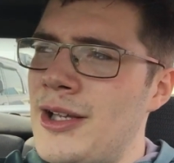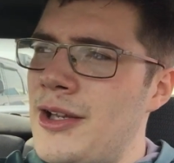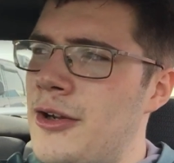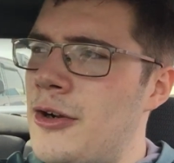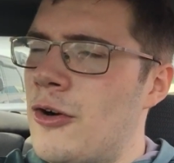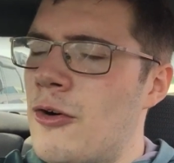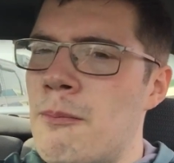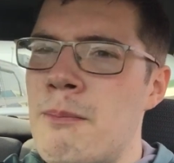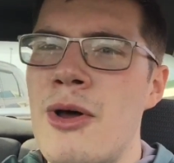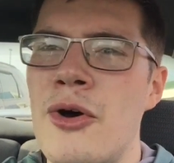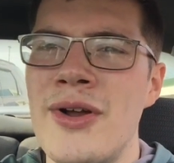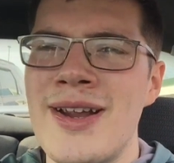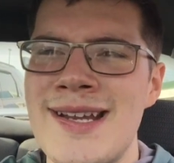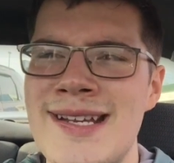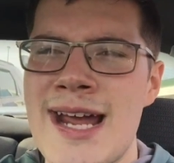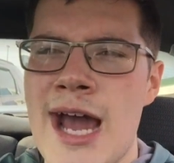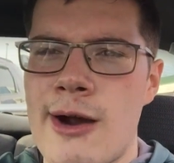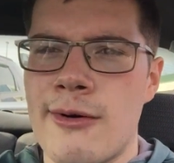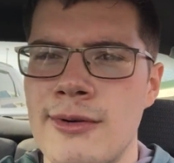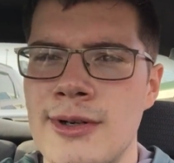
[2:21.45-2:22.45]
you know, $1
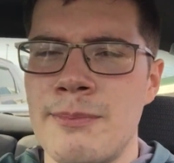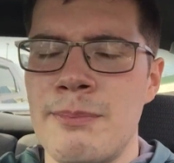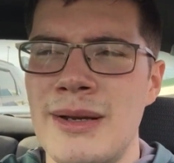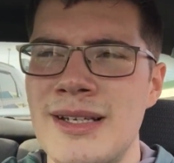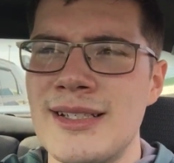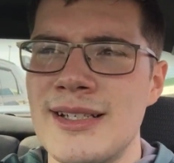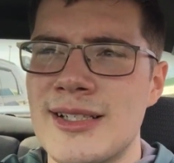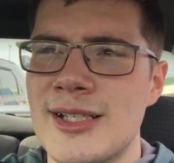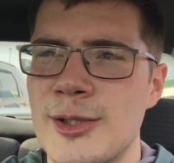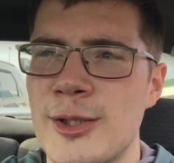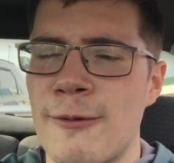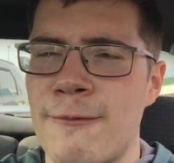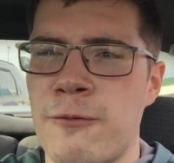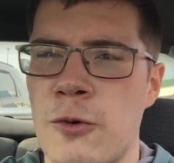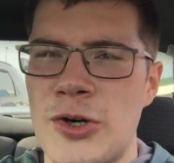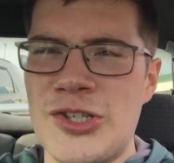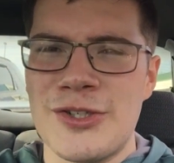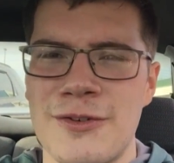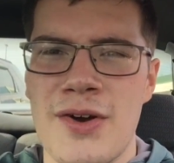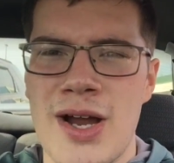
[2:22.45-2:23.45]
million businesses, a
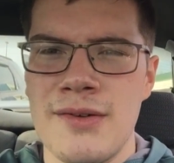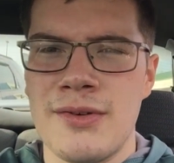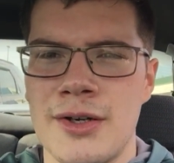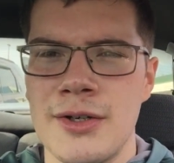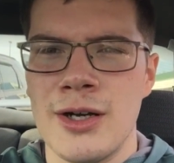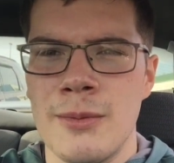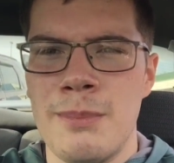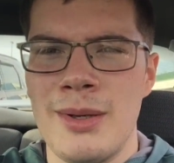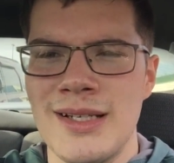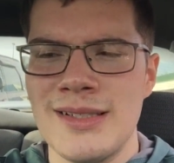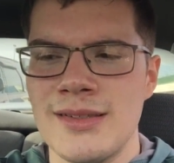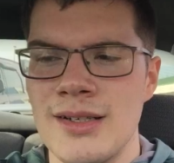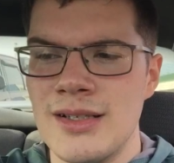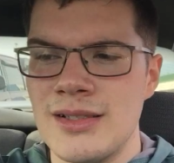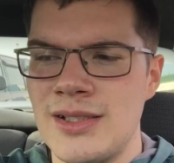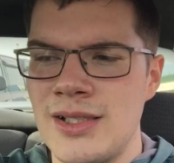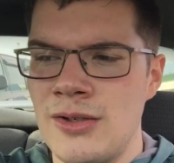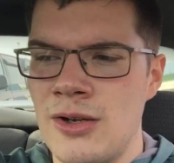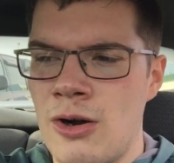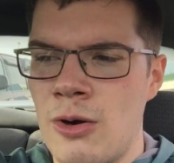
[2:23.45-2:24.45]
Fortune 500
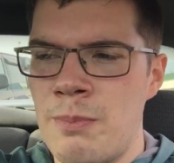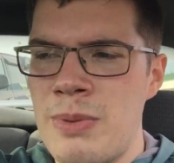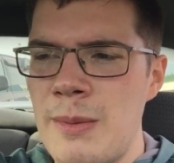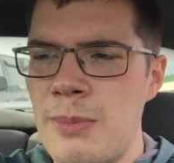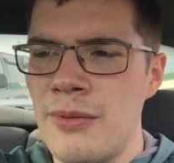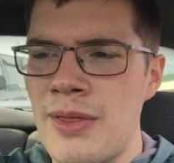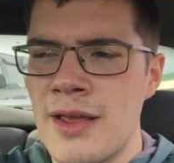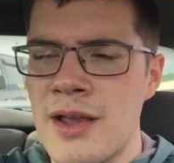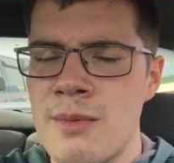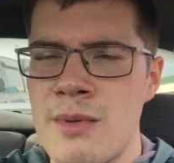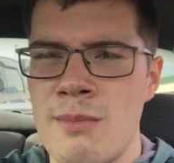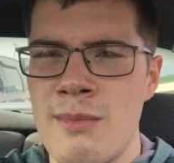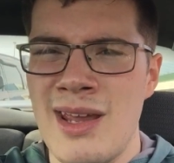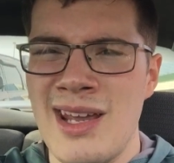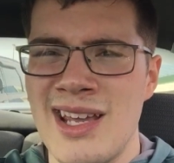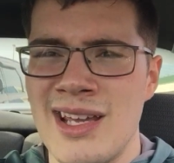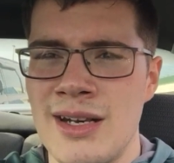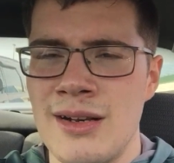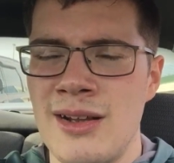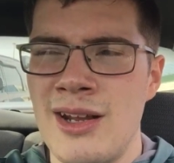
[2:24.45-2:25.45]
business, you know, people that could be
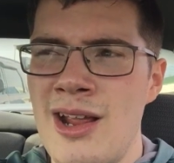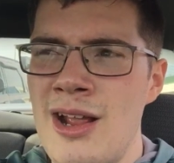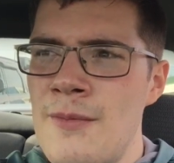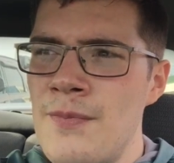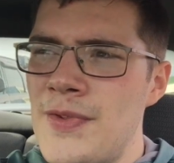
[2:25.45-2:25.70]
making,